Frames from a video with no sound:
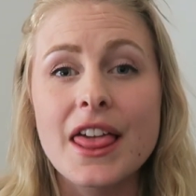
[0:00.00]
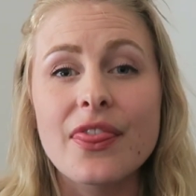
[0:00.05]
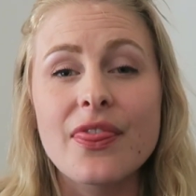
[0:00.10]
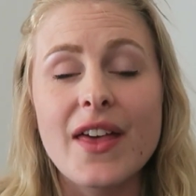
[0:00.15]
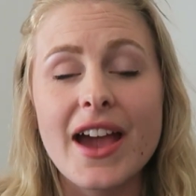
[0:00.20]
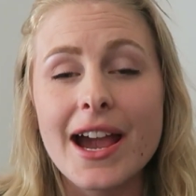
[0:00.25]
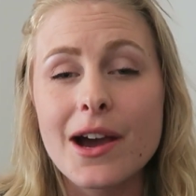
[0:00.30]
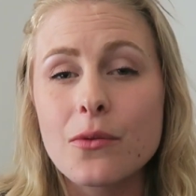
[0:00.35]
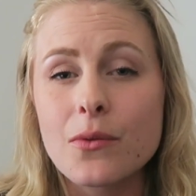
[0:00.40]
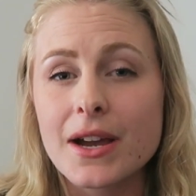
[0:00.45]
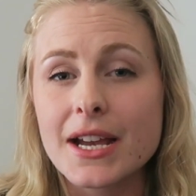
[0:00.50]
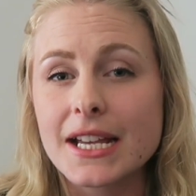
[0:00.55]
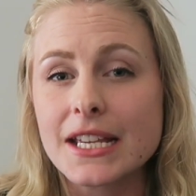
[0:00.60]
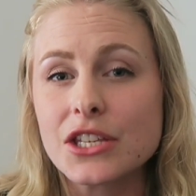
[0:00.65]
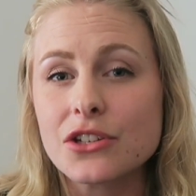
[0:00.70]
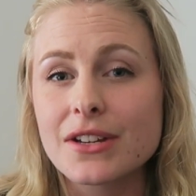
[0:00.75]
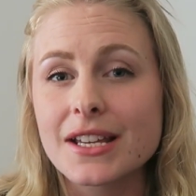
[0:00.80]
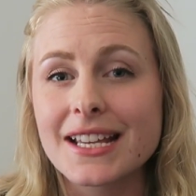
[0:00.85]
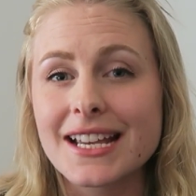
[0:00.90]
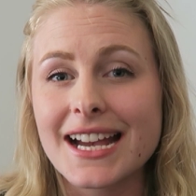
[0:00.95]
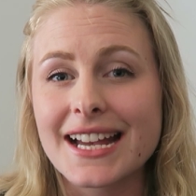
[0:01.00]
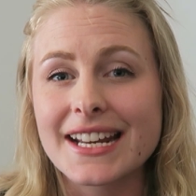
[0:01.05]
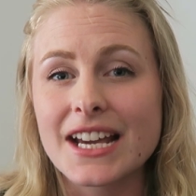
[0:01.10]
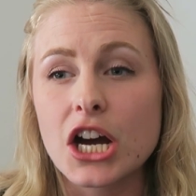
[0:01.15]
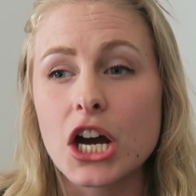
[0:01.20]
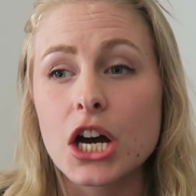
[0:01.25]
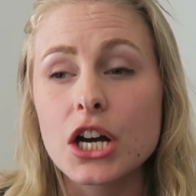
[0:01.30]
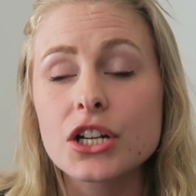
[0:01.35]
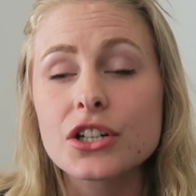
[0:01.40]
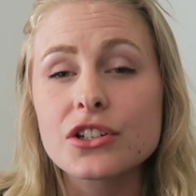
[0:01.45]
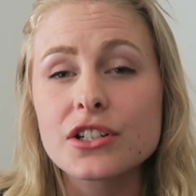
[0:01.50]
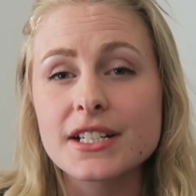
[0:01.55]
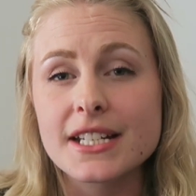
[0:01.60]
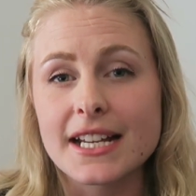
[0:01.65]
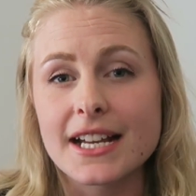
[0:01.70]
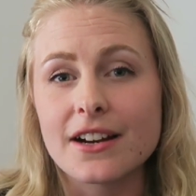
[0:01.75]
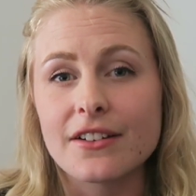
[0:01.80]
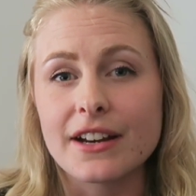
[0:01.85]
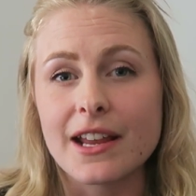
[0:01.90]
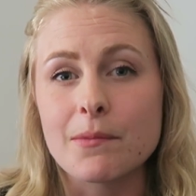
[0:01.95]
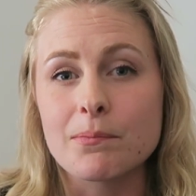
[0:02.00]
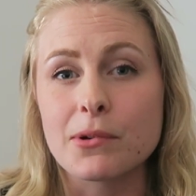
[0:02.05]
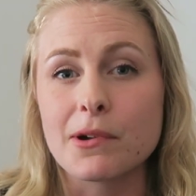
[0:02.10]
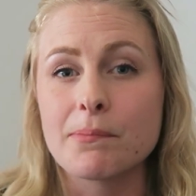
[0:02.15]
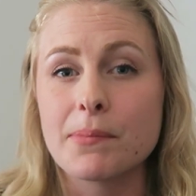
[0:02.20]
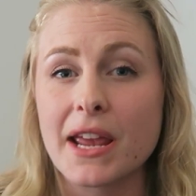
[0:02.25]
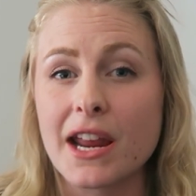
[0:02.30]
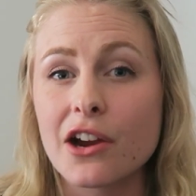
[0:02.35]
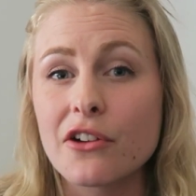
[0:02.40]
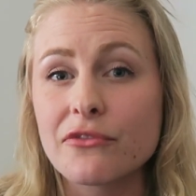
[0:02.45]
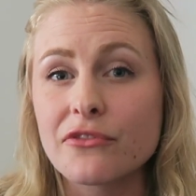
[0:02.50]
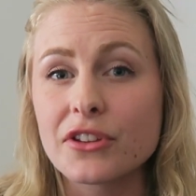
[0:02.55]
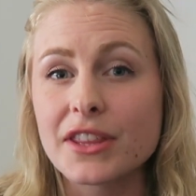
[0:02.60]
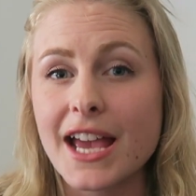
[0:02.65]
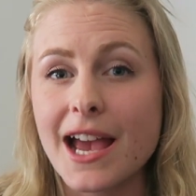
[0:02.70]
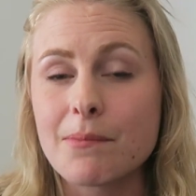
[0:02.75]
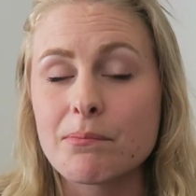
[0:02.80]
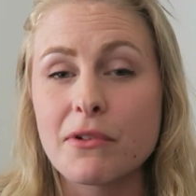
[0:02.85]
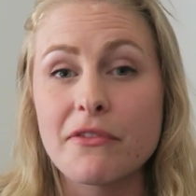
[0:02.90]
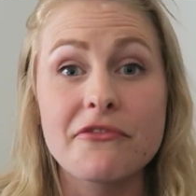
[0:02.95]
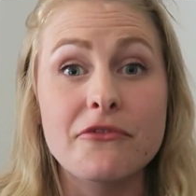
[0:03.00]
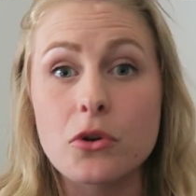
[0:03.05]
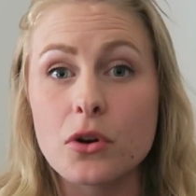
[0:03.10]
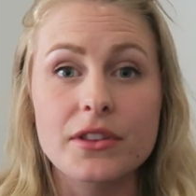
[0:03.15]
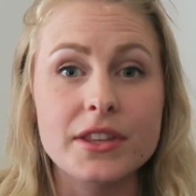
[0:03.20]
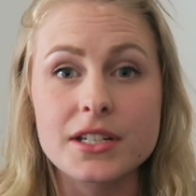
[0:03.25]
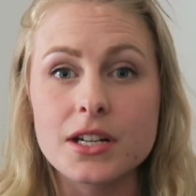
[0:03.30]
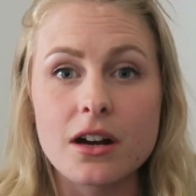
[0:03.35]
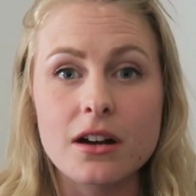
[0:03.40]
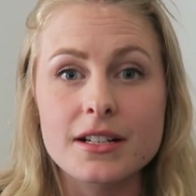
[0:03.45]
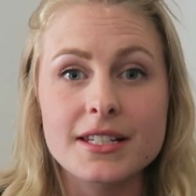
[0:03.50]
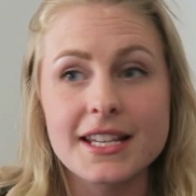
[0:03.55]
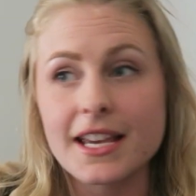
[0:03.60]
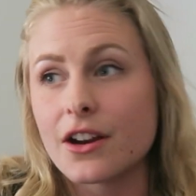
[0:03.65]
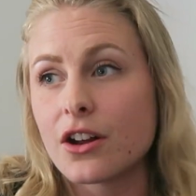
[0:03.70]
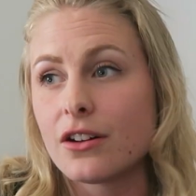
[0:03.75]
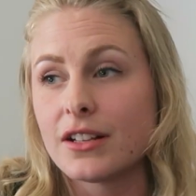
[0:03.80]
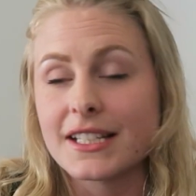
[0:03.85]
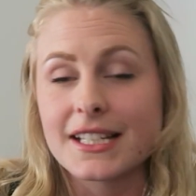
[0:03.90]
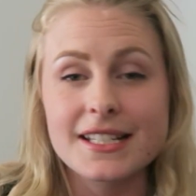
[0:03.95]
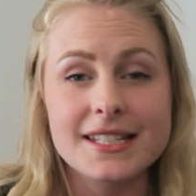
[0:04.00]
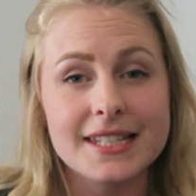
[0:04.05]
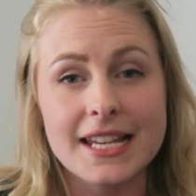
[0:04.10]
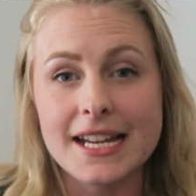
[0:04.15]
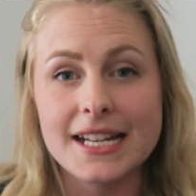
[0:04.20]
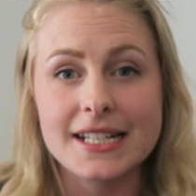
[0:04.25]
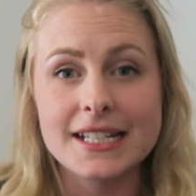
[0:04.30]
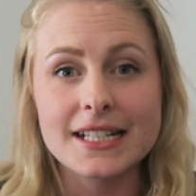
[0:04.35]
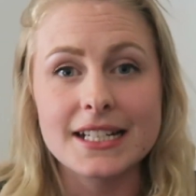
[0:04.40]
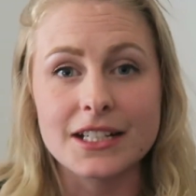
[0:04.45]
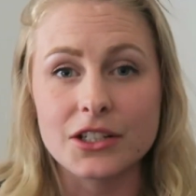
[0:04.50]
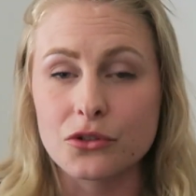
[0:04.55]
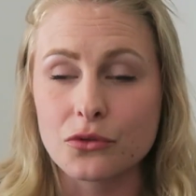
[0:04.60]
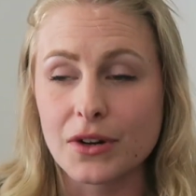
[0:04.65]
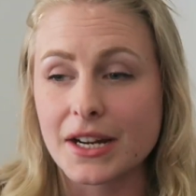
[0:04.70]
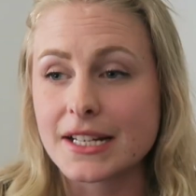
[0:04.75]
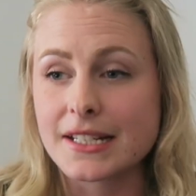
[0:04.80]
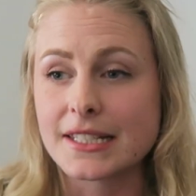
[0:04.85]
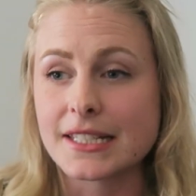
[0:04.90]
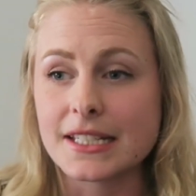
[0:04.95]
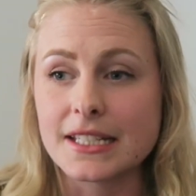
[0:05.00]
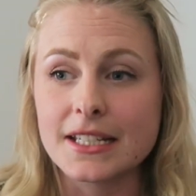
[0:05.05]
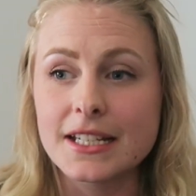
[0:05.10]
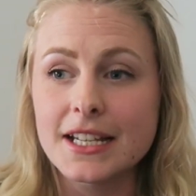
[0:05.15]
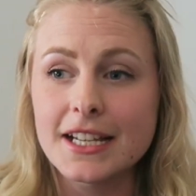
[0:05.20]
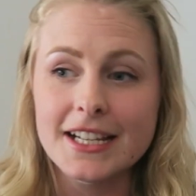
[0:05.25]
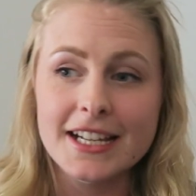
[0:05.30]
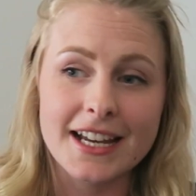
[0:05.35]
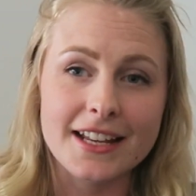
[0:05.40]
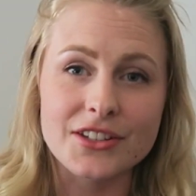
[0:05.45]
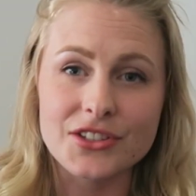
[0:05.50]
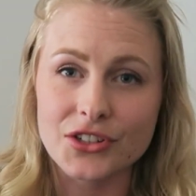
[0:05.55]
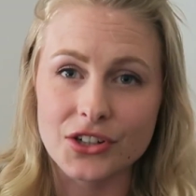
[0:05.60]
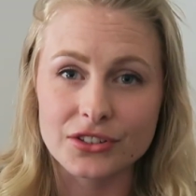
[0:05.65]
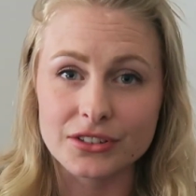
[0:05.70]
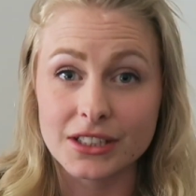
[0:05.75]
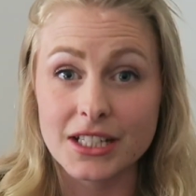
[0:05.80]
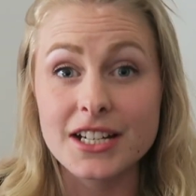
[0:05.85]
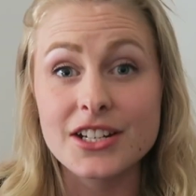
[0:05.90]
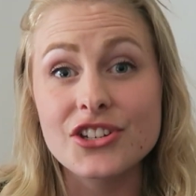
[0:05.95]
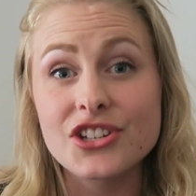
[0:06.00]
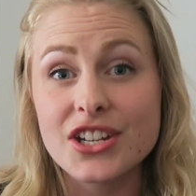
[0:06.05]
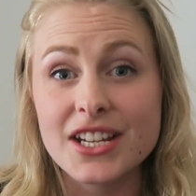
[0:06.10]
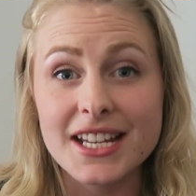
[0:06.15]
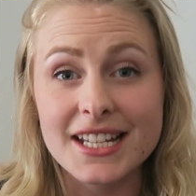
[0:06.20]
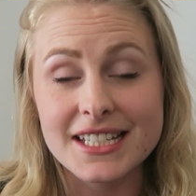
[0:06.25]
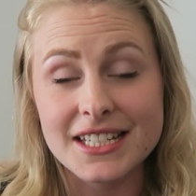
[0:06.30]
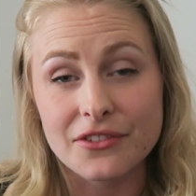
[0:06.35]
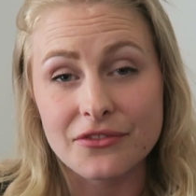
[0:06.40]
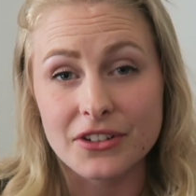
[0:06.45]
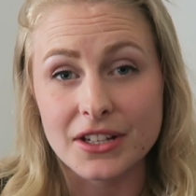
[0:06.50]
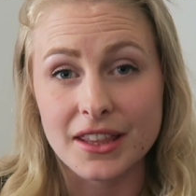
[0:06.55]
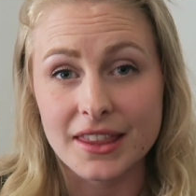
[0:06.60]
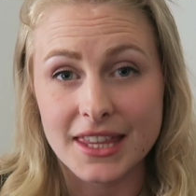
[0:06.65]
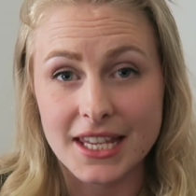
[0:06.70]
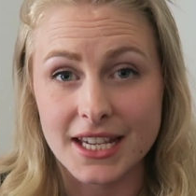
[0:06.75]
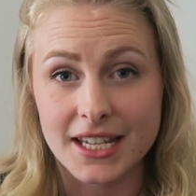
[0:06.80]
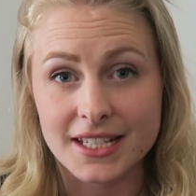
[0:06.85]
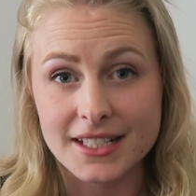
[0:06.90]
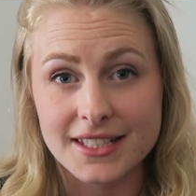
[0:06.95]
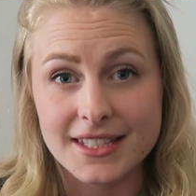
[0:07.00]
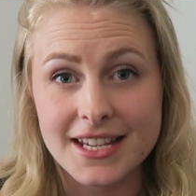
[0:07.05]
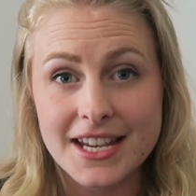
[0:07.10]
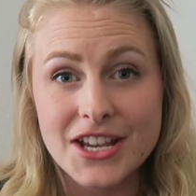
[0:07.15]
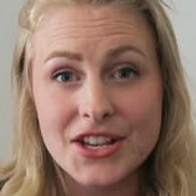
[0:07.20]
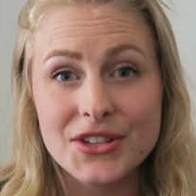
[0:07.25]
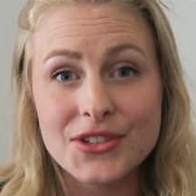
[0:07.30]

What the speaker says: That way you can kind of hunker down and prepare for that before the dogs get all excited and crazy and start lunging at different things.